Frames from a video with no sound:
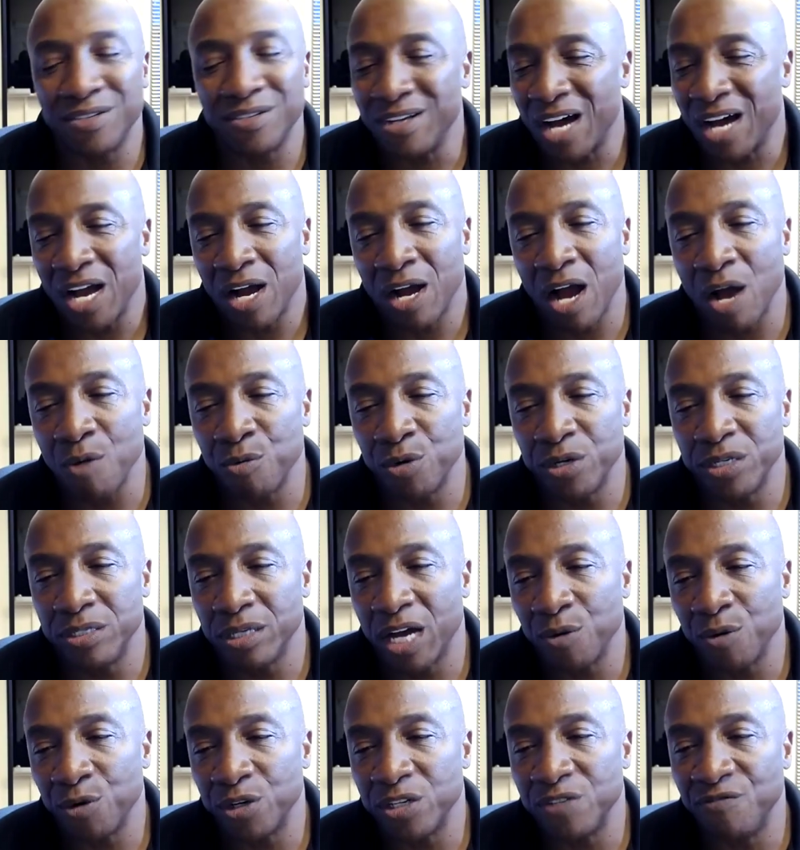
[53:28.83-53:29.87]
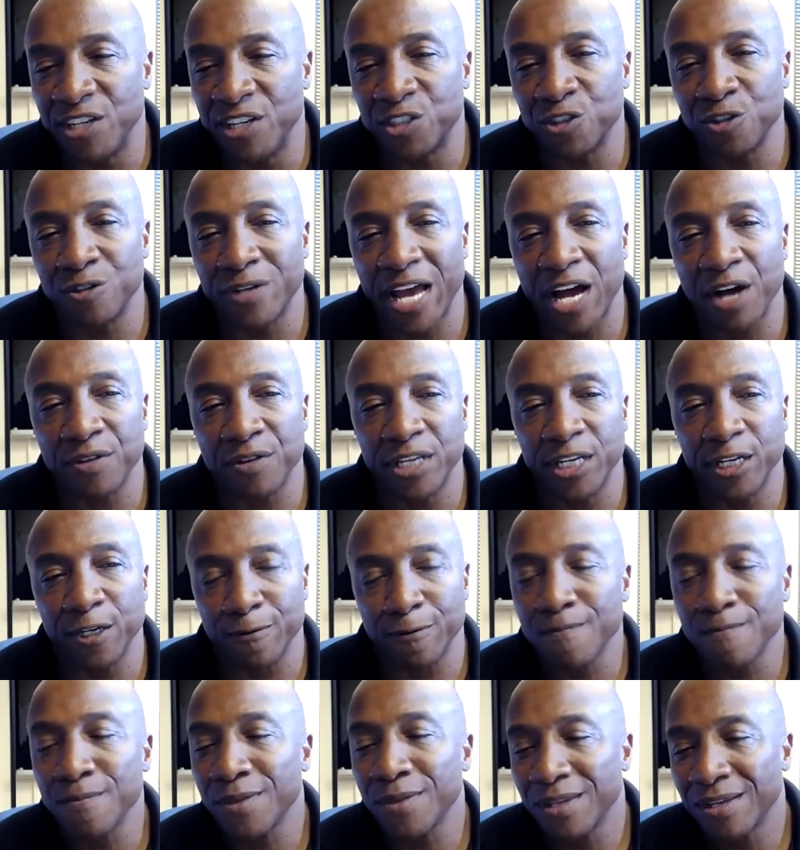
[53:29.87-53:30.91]
No, I wouldn't venture down there
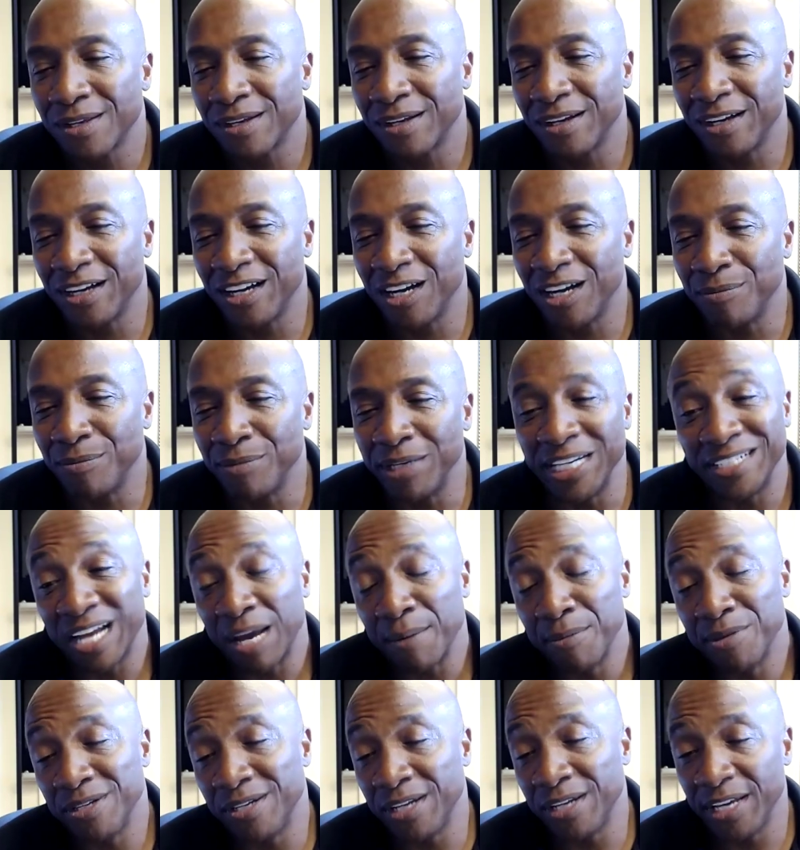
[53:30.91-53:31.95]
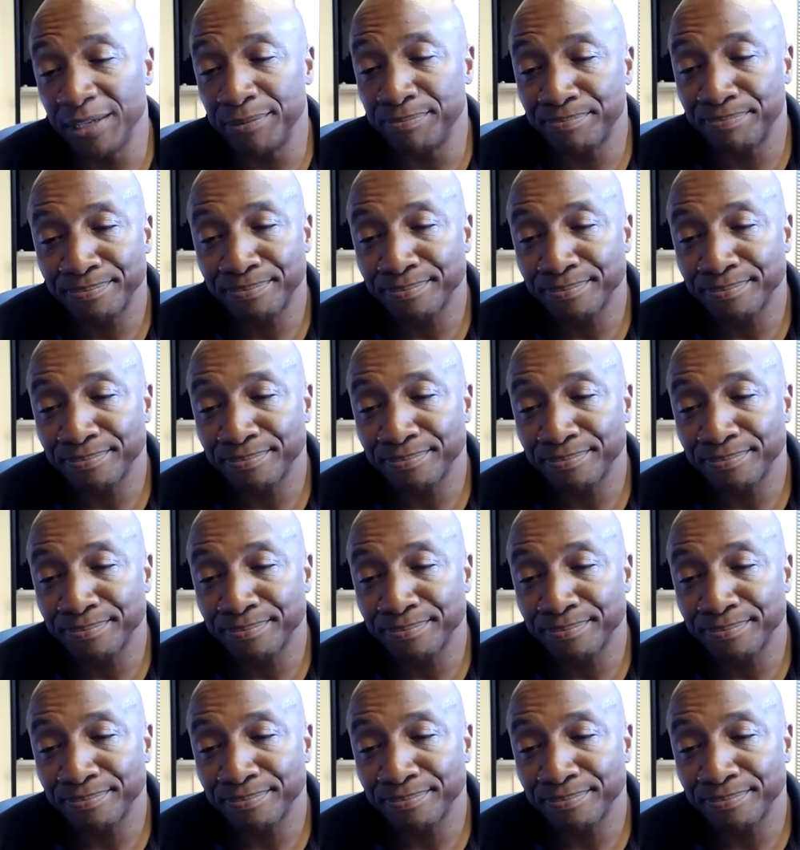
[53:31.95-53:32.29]
any time of the day.